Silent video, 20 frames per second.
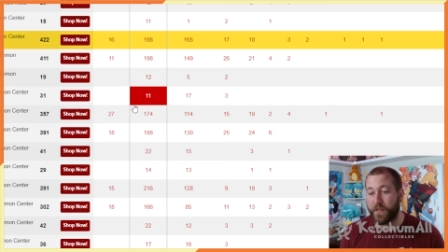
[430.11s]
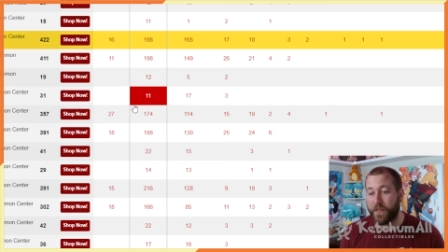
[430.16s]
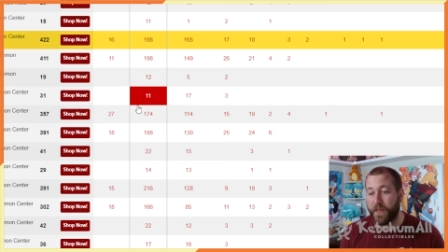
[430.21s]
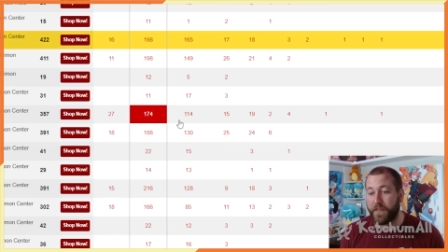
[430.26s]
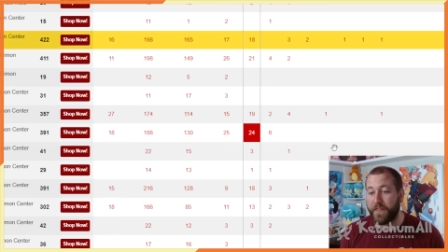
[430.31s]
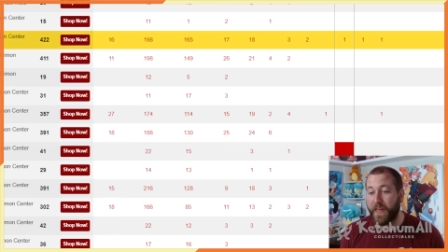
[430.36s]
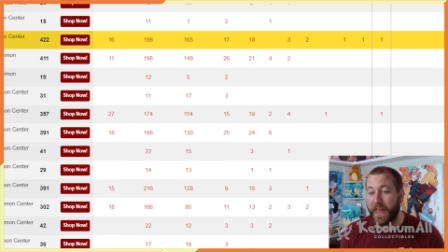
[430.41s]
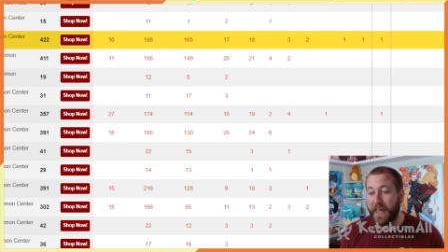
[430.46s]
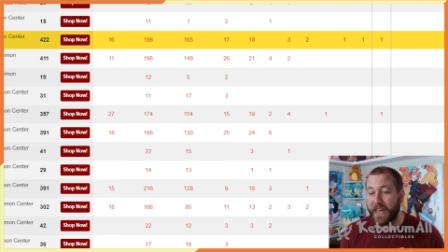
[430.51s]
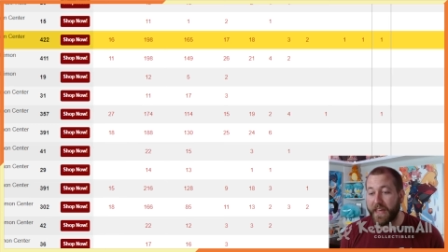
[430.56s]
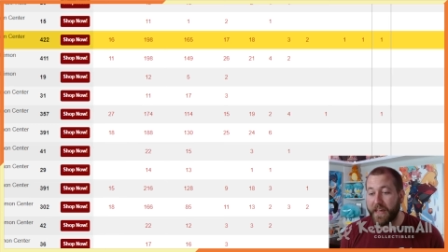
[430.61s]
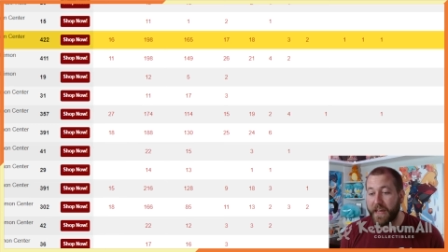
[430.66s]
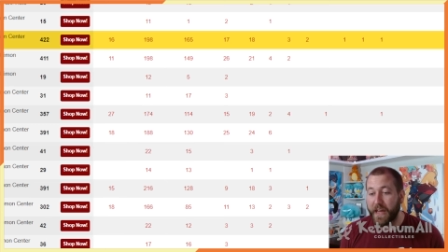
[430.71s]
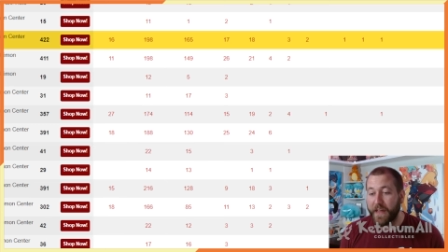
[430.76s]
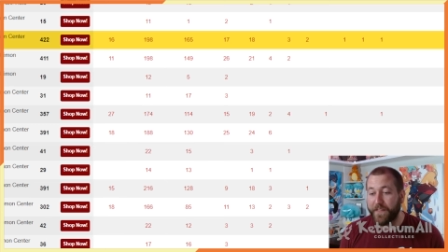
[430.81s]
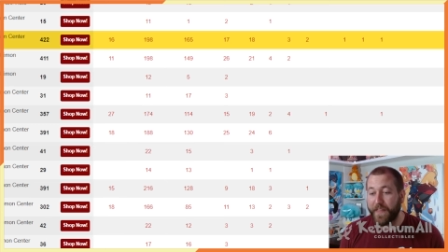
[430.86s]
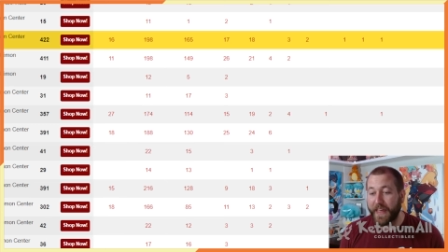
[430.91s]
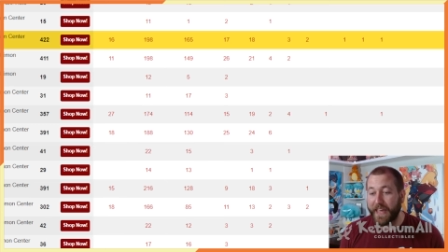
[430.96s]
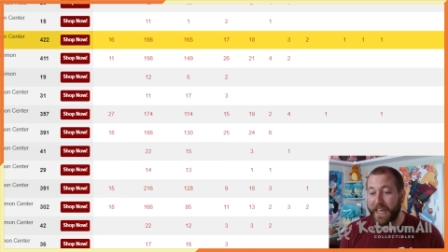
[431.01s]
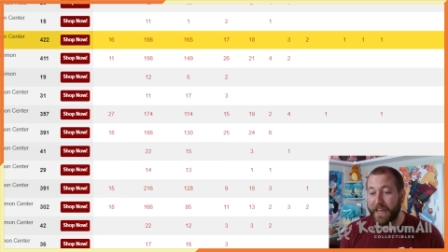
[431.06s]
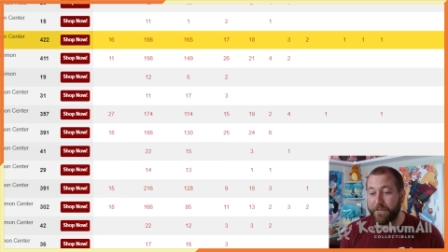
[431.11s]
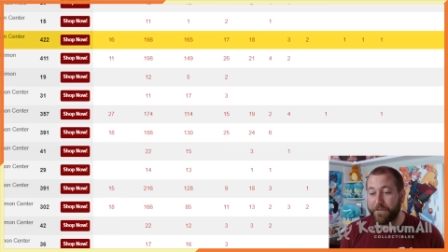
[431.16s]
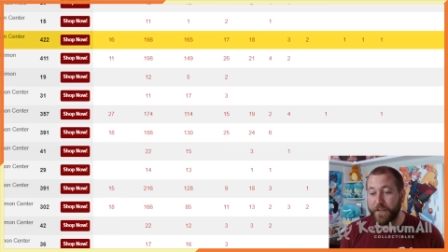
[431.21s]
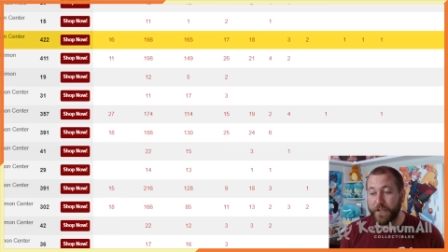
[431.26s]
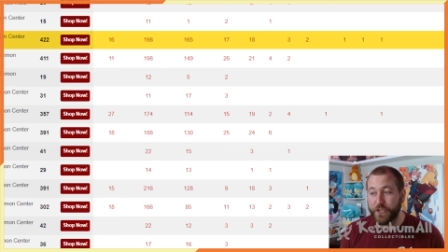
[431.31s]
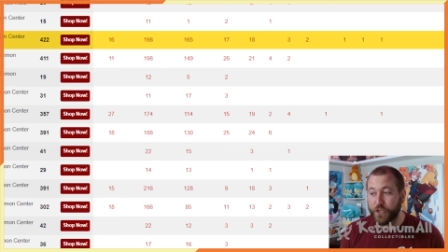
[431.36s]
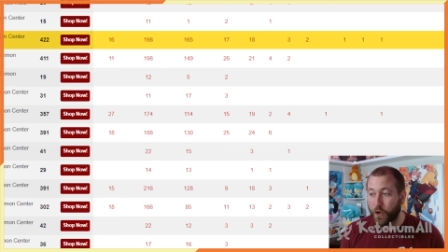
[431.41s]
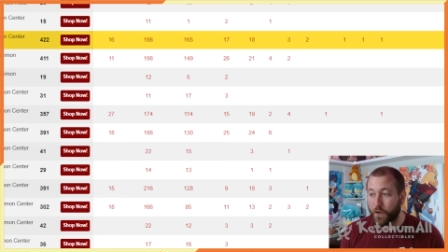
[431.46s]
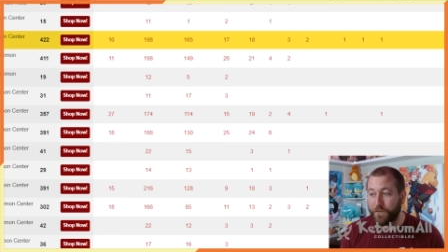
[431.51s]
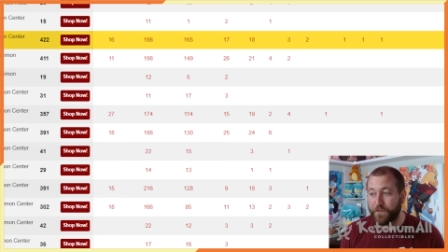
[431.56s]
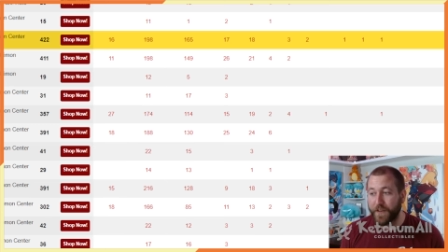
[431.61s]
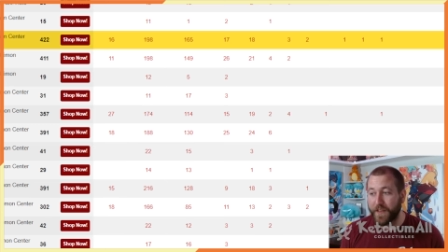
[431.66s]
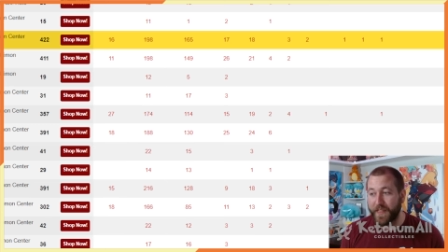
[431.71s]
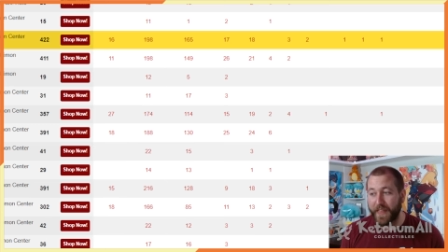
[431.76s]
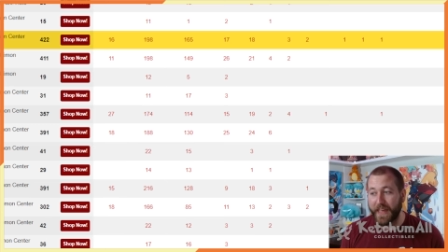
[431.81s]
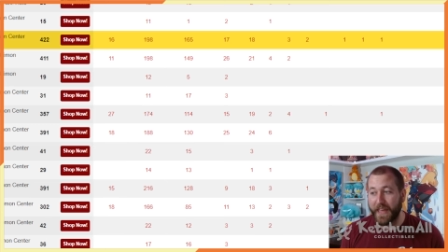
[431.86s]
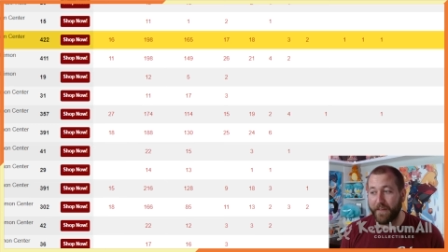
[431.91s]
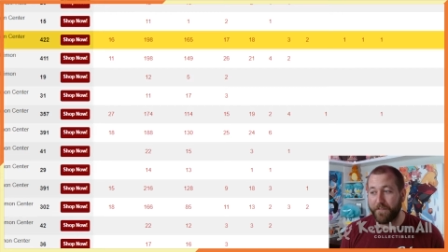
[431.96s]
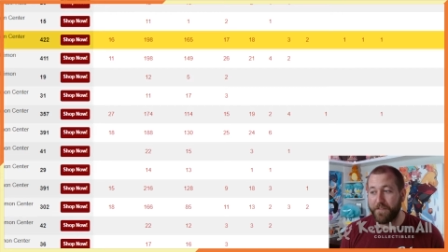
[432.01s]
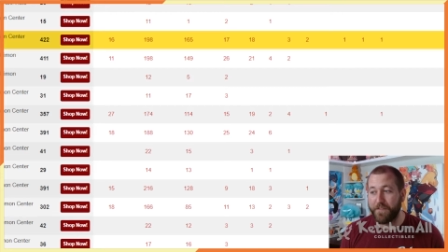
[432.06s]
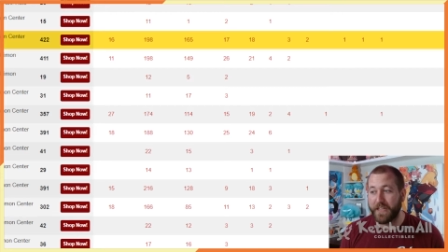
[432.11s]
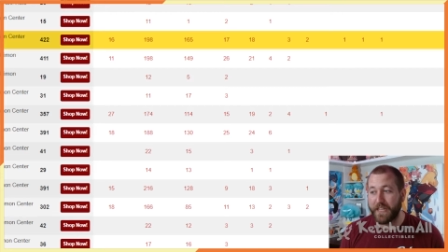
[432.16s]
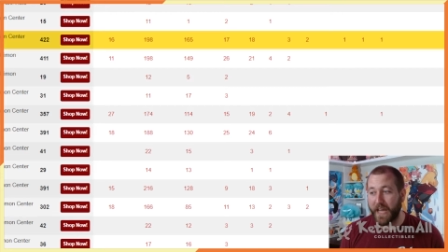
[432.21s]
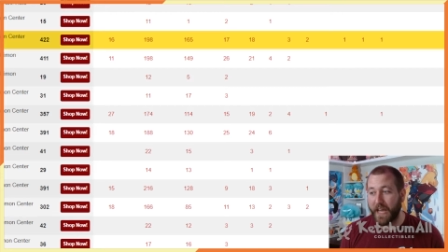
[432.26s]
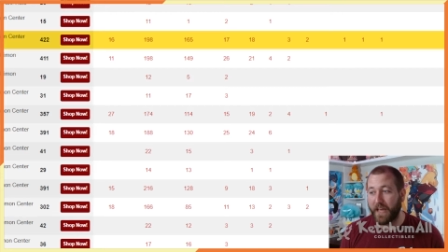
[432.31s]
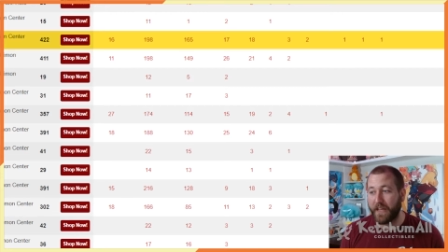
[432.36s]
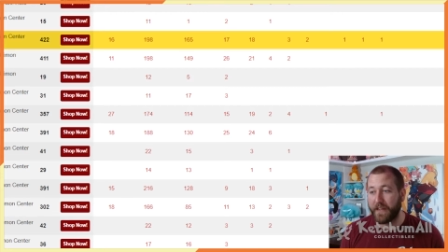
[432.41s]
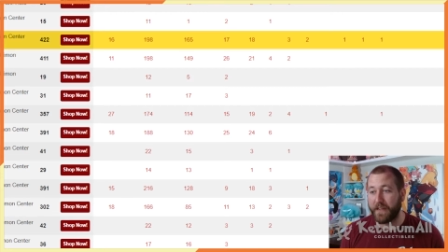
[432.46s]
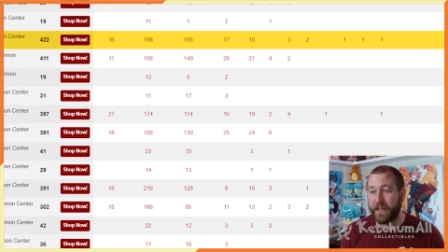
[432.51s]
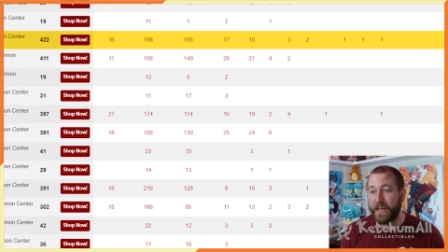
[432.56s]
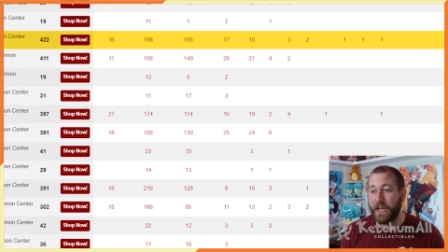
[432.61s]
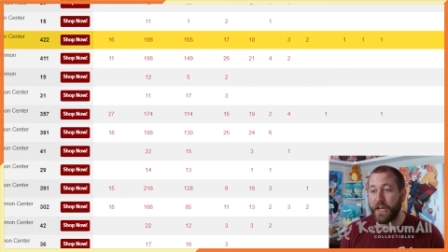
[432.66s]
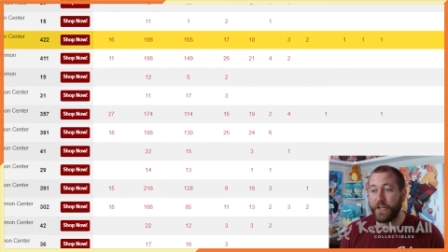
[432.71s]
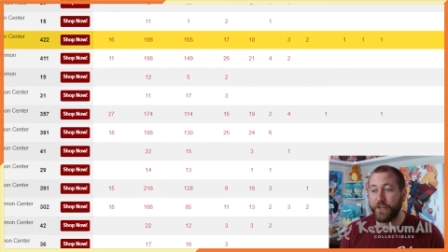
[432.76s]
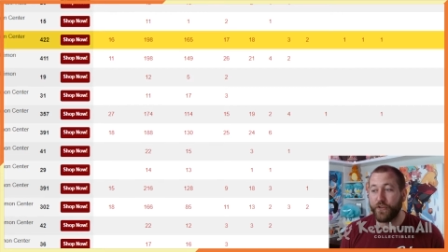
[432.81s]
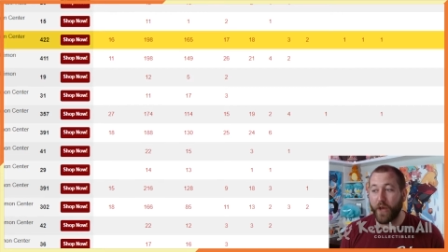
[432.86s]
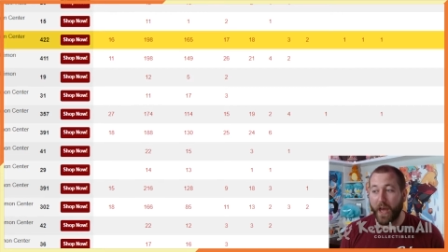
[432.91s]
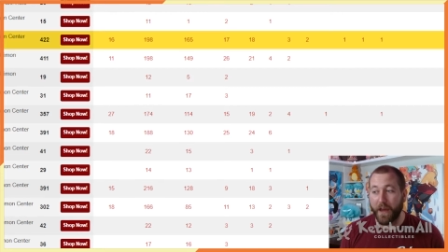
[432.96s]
They they give the trophy, they give the 10 to